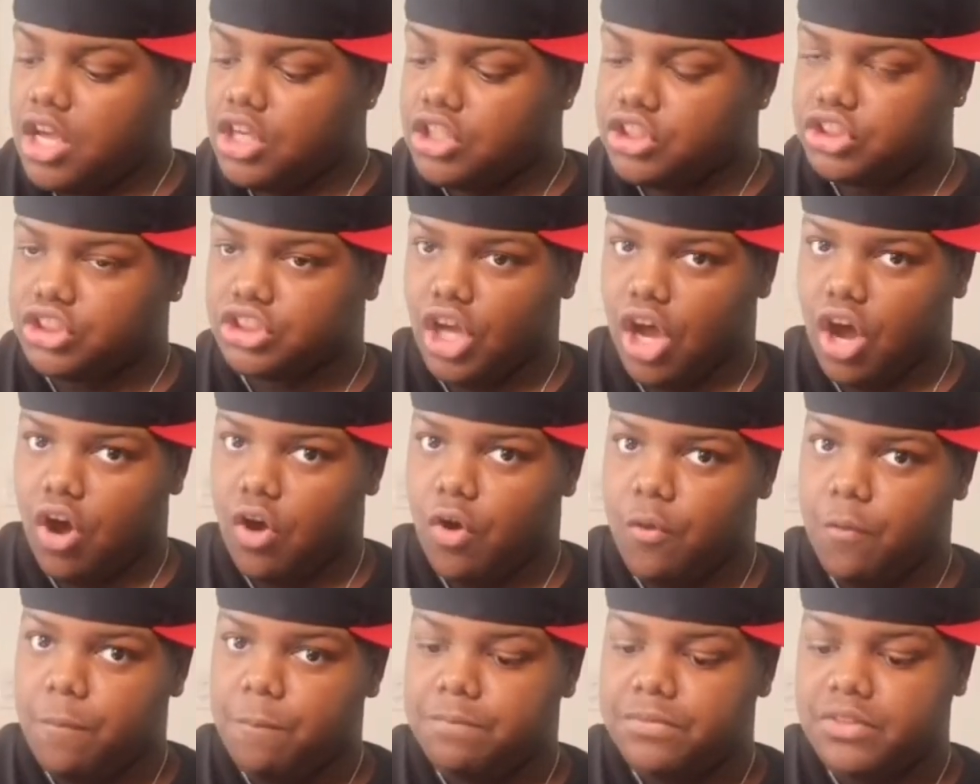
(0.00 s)

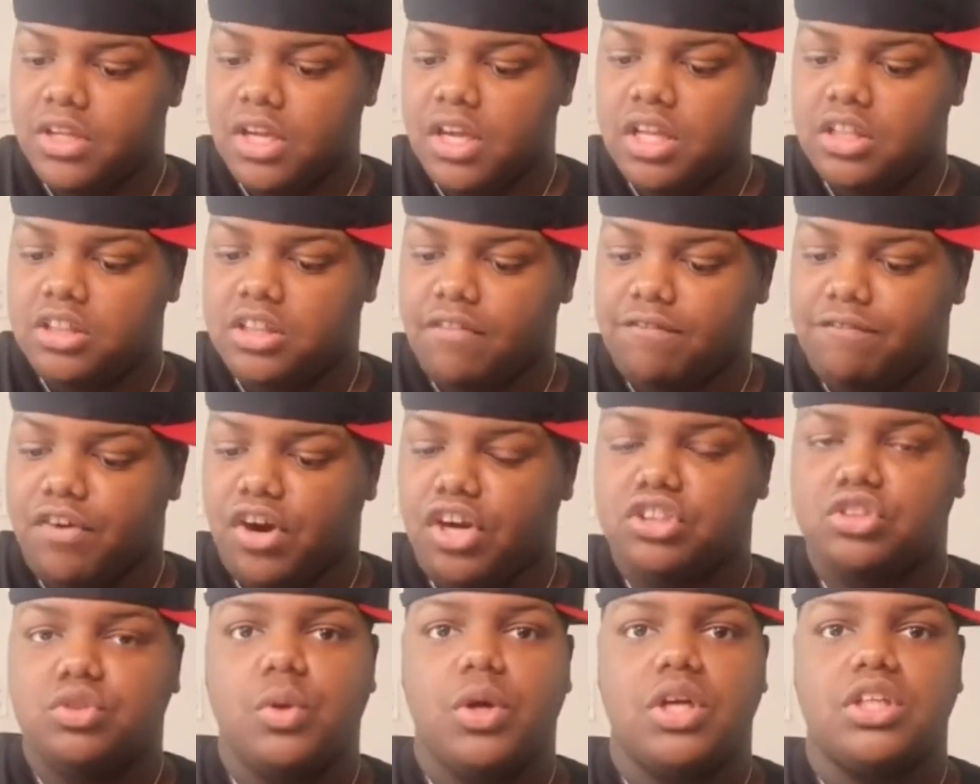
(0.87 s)
So the
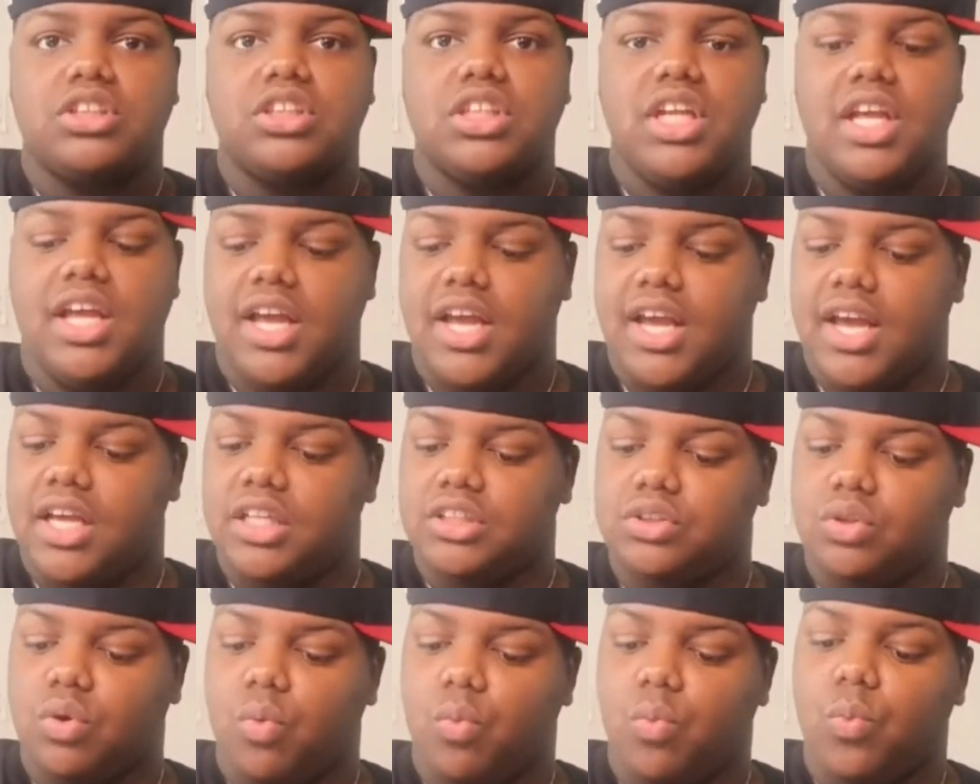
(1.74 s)
first question
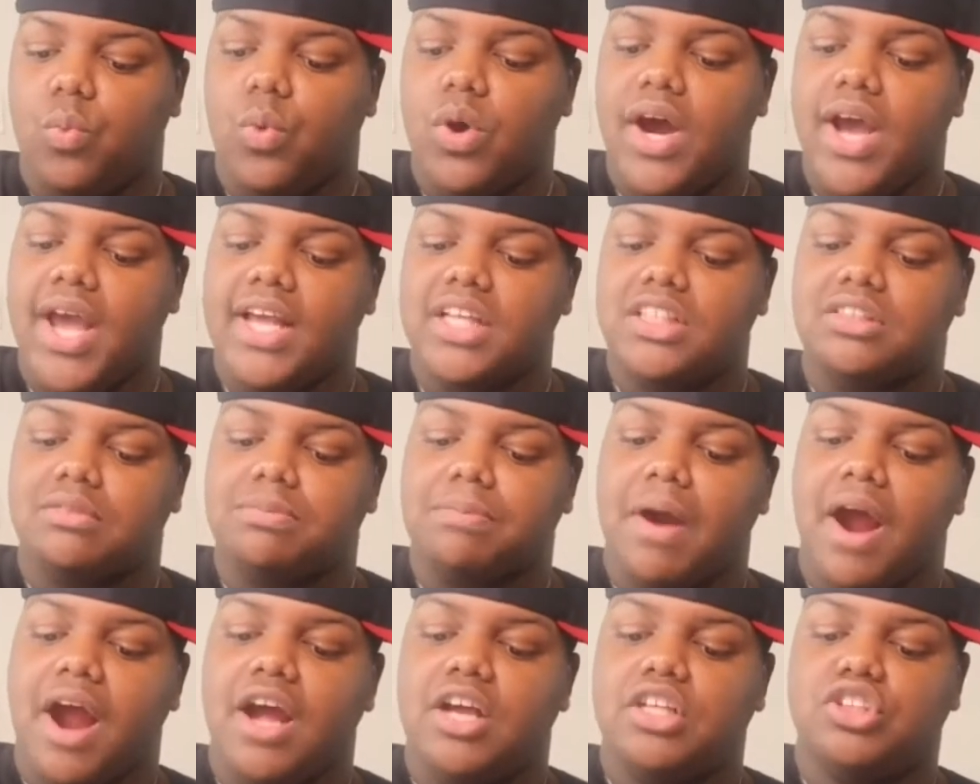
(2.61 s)
is, what
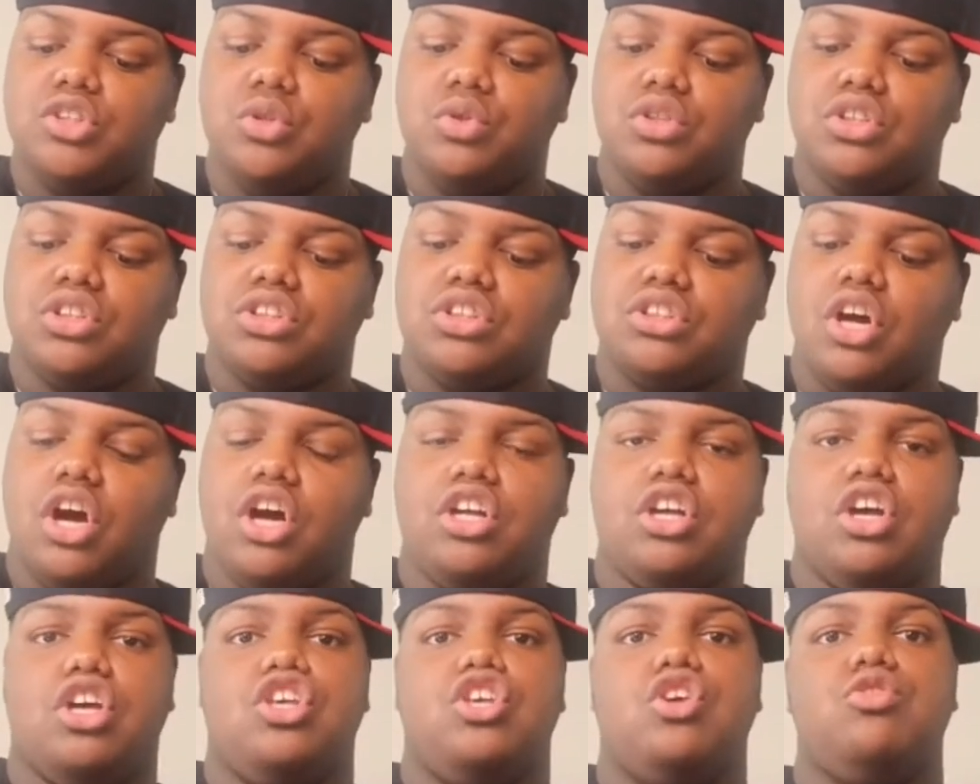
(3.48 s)
inspired you to
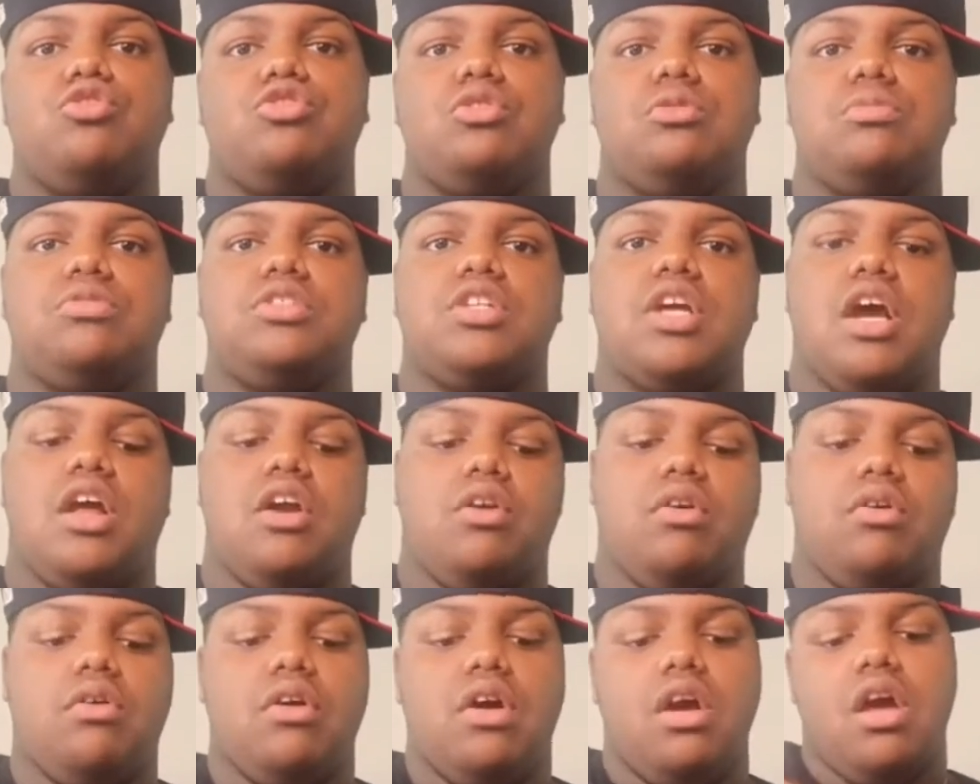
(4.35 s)
start your YouTube
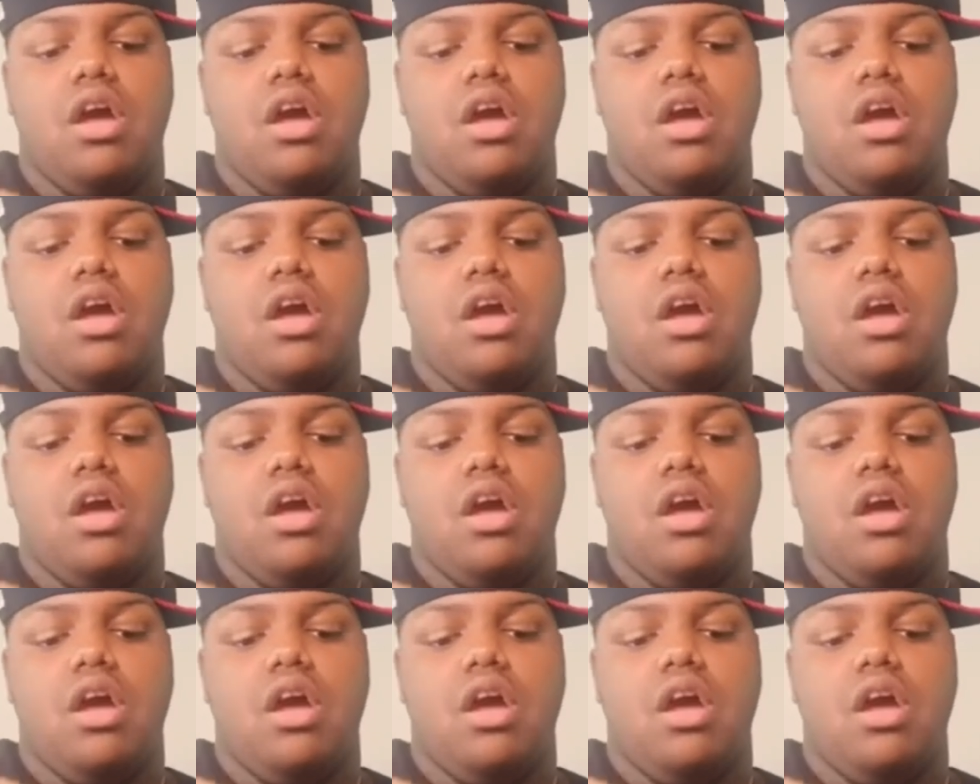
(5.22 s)
channel?